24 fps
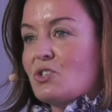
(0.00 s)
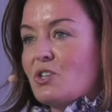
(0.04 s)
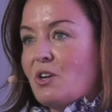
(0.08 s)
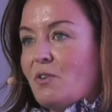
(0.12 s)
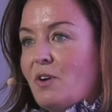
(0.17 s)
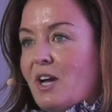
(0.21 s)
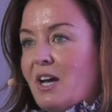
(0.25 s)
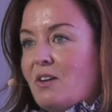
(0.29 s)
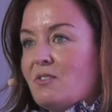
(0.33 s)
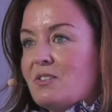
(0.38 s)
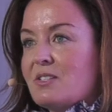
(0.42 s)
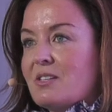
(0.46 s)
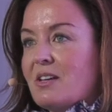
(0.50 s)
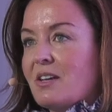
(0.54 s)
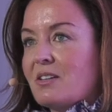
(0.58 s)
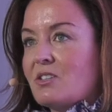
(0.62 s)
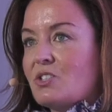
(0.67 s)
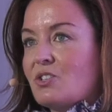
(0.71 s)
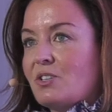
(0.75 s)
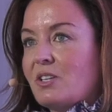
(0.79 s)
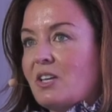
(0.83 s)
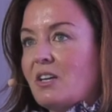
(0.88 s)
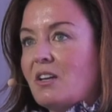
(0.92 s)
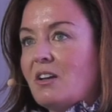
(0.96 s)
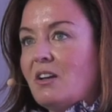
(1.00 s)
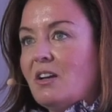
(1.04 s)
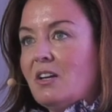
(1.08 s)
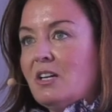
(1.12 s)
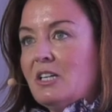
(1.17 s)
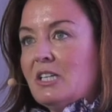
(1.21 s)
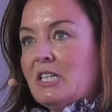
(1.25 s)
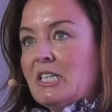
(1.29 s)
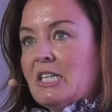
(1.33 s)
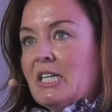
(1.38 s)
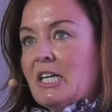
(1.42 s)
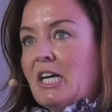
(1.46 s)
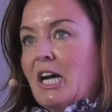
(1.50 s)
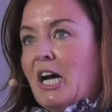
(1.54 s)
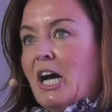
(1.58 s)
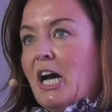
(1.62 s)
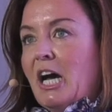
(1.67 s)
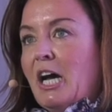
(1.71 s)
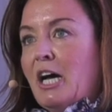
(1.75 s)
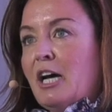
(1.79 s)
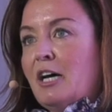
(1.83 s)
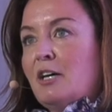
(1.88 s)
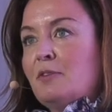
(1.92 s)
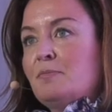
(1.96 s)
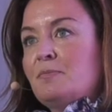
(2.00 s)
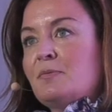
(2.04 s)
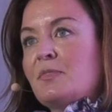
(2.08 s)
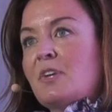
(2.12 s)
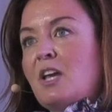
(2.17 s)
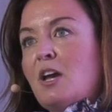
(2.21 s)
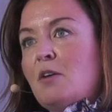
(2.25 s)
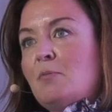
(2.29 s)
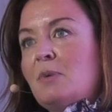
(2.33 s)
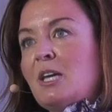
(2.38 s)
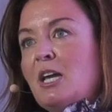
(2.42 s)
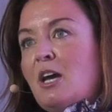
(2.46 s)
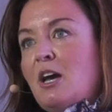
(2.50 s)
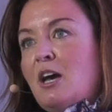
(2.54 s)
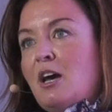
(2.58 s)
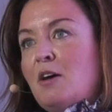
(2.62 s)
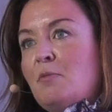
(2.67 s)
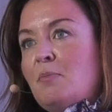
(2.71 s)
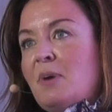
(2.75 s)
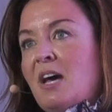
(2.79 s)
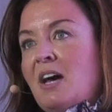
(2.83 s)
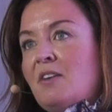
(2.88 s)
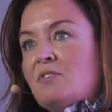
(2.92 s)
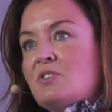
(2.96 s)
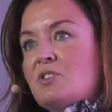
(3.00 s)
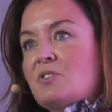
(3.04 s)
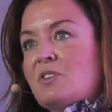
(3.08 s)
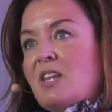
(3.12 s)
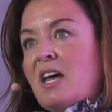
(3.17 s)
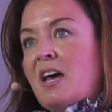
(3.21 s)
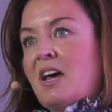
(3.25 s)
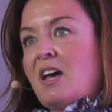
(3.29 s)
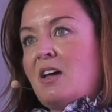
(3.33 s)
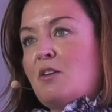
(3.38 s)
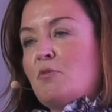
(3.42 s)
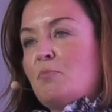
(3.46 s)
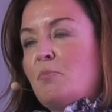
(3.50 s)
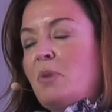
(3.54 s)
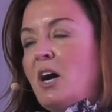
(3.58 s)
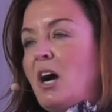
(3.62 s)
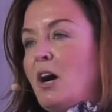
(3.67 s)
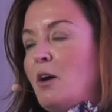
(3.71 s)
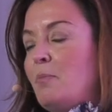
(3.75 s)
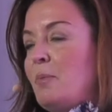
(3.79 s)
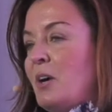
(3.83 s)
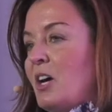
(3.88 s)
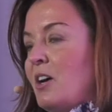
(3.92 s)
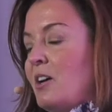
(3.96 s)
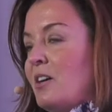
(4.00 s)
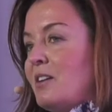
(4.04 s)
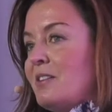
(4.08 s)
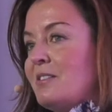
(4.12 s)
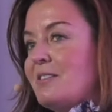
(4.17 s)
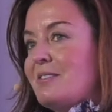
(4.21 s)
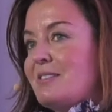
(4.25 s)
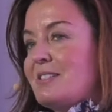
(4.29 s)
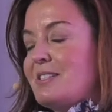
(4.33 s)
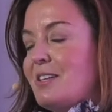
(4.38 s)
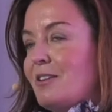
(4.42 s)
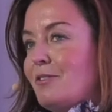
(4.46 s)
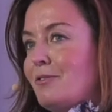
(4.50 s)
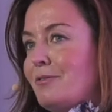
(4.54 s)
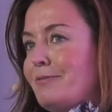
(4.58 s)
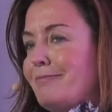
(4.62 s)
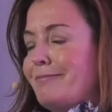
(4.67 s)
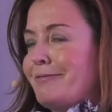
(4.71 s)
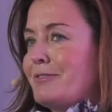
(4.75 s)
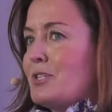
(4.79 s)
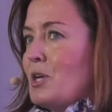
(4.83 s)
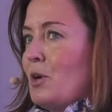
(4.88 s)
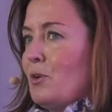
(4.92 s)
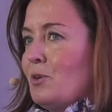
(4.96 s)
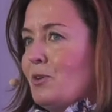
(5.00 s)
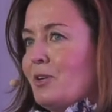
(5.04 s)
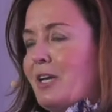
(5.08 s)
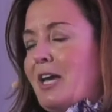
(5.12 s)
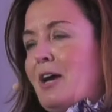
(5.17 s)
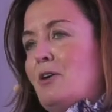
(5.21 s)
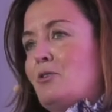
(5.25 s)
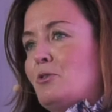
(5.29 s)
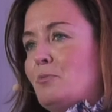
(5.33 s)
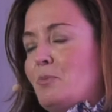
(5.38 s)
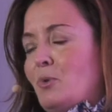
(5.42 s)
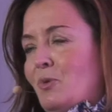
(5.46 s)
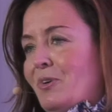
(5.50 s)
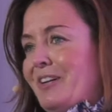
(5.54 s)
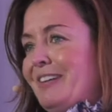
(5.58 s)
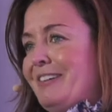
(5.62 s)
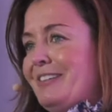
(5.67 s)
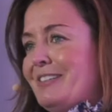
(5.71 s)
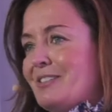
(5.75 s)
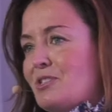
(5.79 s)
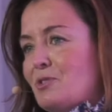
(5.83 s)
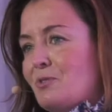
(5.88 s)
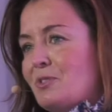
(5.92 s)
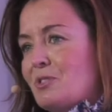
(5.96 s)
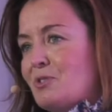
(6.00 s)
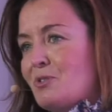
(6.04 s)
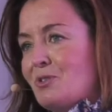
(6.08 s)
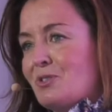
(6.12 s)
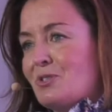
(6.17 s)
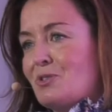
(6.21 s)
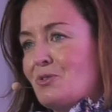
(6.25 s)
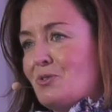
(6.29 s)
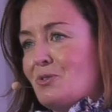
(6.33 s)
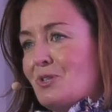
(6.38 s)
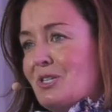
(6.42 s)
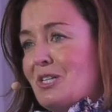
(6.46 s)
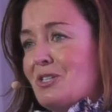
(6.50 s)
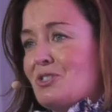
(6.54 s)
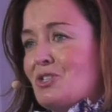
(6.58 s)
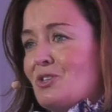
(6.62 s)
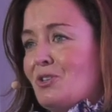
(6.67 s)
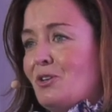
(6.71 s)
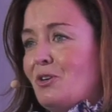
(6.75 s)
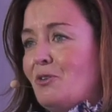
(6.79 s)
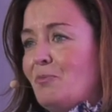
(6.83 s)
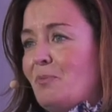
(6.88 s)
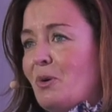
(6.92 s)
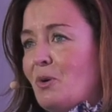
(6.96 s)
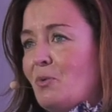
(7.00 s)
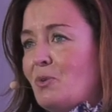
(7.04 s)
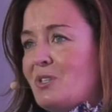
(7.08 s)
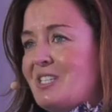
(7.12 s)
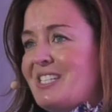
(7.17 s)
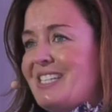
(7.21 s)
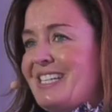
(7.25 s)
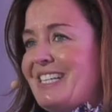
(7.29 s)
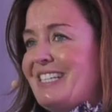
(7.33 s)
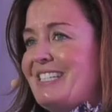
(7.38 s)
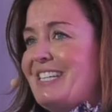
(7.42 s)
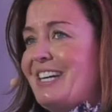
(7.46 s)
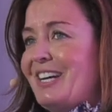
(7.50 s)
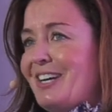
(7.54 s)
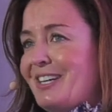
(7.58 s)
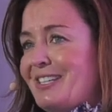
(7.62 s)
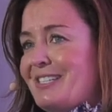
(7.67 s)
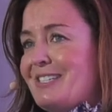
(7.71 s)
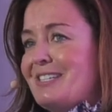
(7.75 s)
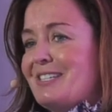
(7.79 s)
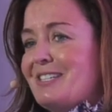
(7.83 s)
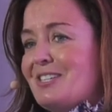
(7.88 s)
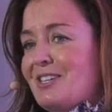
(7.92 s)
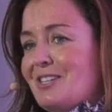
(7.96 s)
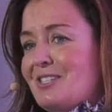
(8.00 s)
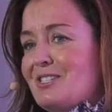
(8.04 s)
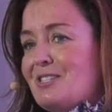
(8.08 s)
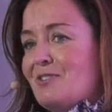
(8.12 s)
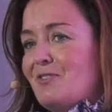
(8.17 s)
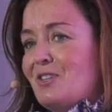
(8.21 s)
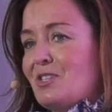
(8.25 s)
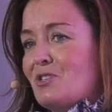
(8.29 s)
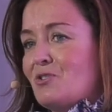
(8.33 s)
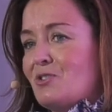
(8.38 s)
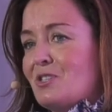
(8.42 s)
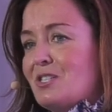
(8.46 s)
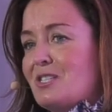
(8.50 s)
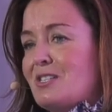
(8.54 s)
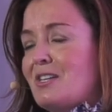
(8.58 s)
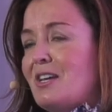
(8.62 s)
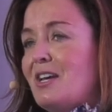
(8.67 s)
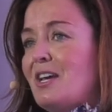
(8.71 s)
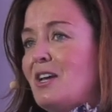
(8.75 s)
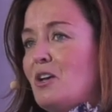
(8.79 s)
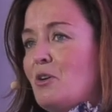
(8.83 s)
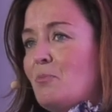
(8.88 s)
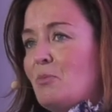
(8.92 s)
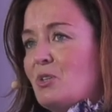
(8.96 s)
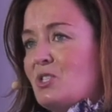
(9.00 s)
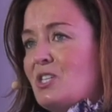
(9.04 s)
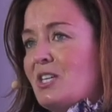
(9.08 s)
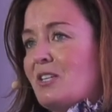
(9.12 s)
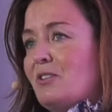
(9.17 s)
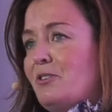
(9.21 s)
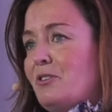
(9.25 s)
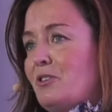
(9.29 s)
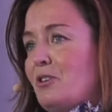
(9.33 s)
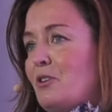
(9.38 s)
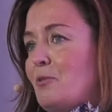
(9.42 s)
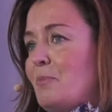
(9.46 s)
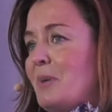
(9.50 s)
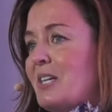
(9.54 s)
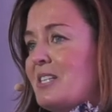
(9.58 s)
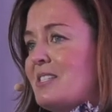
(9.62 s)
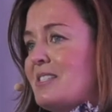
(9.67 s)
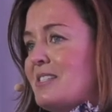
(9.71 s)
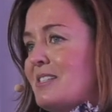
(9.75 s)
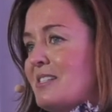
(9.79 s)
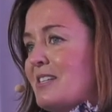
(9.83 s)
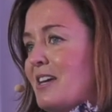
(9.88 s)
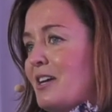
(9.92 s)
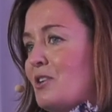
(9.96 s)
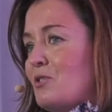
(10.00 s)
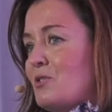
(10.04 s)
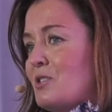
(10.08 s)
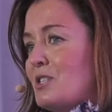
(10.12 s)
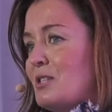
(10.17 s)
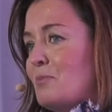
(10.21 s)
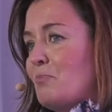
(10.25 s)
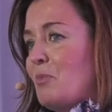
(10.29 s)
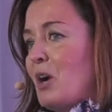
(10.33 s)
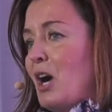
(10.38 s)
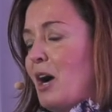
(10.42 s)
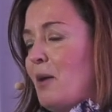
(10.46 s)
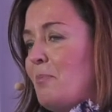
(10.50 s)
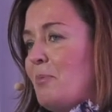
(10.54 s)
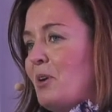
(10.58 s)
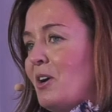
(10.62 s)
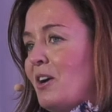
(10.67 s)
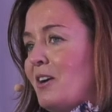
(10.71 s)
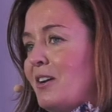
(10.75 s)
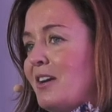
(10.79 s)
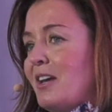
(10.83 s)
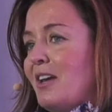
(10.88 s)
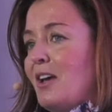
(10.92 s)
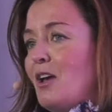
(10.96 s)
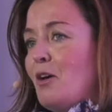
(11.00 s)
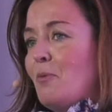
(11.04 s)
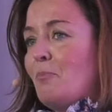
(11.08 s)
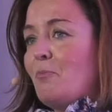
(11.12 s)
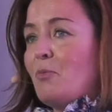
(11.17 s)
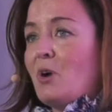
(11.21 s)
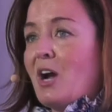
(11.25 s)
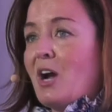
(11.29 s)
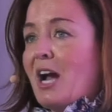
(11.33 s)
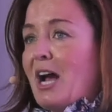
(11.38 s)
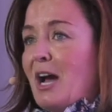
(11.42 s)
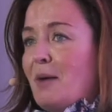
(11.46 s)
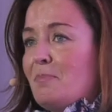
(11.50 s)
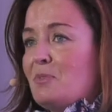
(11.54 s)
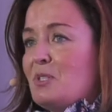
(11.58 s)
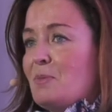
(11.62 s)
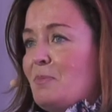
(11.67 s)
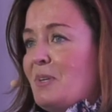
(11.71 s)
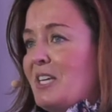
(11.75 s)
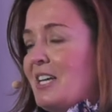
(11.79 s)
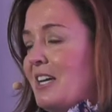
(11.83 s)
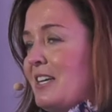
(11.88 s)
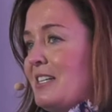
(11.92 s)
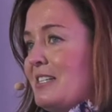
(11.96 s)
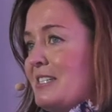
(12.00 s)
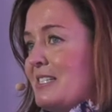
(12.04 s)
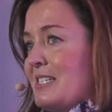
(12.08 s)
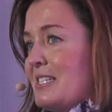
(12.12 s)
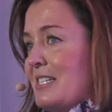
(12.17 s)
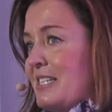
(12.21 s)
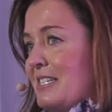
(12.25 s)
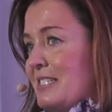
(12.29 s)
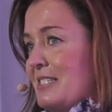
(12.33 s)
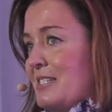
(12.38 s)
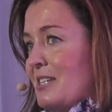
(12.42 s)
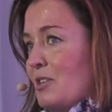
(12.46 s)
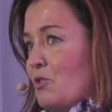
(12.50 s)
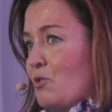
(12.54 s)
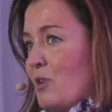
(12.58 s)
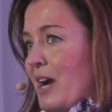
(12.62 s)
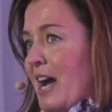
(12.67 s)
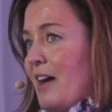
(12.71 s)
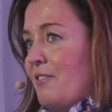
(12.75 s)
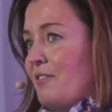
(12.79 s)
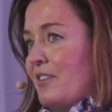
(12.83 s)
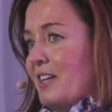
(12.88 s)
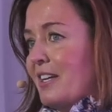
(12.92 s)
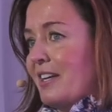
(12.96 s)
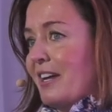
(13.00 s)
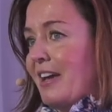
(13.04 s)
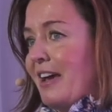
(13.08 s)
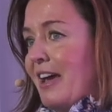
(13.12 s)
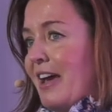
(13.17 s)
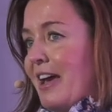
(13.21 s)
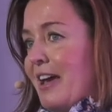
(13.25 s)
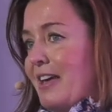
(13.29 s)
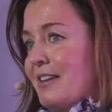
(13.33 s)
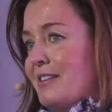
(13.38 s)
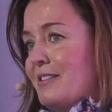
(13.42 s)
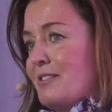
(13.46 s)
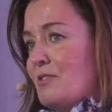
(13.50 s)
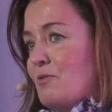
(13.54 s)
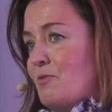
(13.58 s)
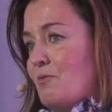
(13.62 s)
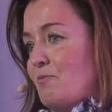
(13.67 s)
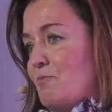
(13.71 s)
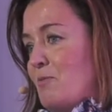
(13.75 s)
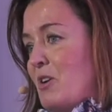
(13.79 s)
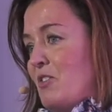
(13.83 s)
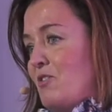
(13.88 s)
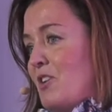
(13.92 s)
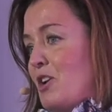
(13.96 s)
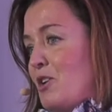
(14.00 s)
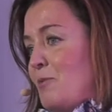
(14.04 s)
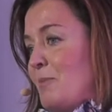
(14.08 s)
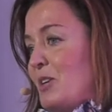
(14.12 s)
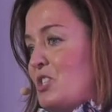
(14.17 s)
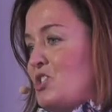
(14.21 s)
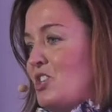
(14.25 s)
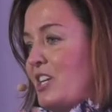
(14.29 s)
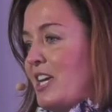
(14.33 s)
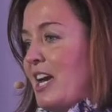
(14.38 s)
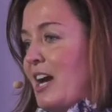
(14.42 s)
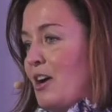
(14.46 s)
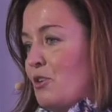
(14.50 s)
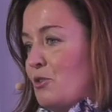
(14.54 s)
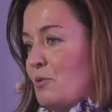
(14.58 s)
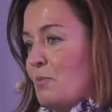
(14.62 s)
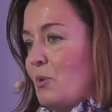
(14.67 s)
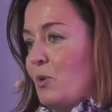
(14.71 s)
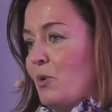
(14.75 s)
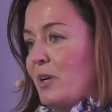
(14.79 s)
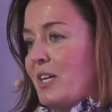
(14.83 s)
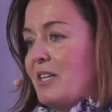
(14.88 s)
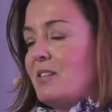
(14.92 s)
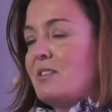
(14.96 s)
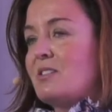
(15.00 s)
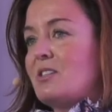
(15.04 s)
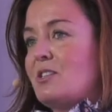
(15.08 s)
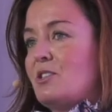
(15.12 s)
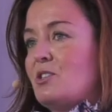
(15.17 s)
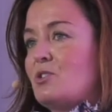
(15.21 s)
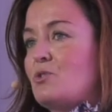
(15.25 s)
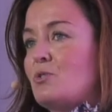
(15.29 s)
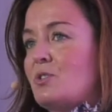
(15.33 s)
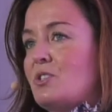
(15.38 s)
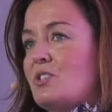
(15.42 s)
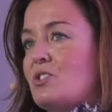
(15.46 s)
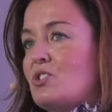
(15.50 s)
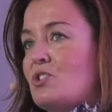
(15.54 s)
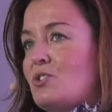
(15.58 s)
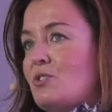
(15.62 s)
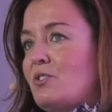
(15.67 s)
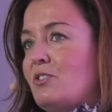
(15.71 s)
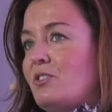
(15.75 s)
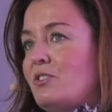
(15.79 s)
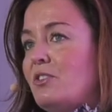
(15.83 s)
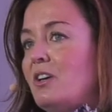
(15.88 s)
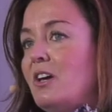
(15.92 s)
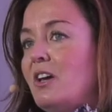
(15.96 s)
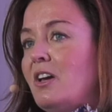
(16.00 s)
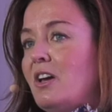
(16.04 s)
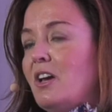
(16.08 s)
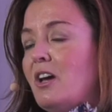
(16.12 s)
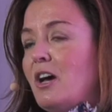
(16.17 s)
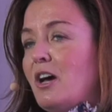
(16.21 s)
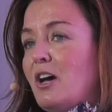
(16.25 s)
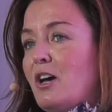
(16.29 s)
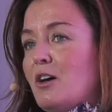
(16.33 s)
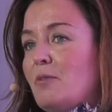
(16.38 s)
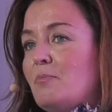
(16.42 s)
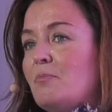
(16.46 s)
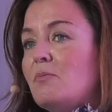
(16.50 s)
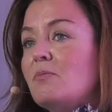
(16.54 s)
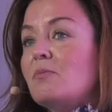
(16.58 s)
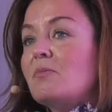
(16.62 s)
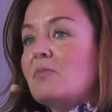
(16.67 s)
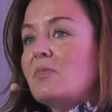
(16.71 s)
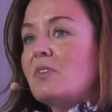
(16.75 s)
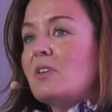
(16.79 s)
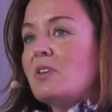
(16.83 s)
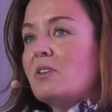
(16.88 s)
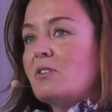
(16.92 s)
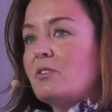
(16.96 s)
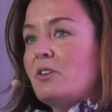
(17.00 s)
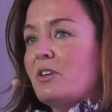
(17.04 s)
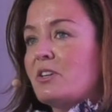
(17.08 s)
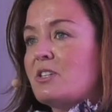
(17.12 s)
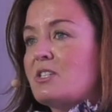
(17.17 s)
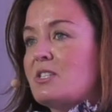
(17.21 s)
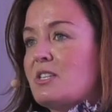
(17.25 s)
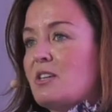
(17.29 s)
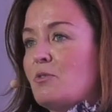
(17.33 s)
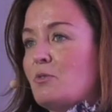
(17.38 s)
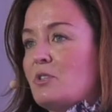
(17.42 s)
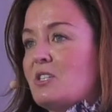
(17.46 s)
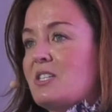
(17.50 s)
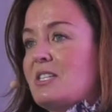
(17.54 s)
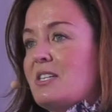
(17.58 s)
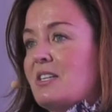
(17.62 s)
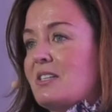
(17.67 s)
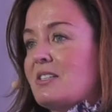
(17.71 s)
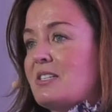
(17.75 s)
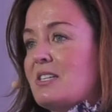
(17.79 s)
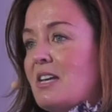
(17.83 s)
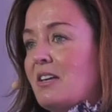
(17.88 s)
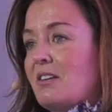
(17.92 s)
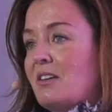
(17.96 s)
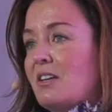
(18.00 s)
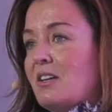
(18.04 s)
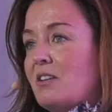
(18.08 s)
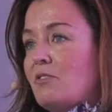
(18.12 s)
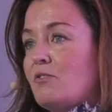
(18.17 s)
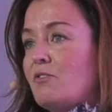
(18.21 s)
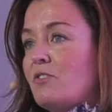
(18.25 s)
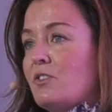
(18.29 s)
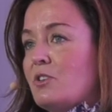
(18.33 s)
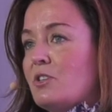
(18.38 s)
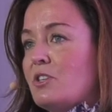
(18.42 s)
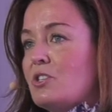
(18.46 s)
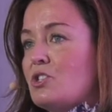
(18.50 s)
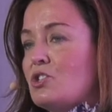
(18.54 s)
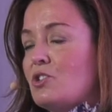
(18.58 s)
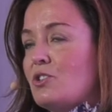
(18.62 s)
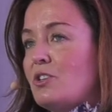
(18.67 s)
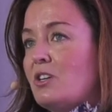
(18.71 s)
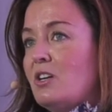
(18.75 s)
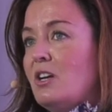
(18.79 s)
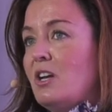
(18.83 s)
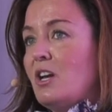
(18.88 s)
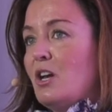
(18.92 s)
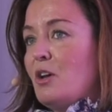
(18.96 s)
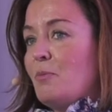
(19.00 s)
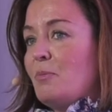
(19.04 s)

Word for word: Show House, actually. Um, coming up after that, pop art. So total counterpoint to return to traditional, but we're seeing tons and tons of interest, particularly amongst designers in pop art, perhaps because it's a graphic and very much a counterpoint to the traditional um, looks that we're seeing selling in furniture.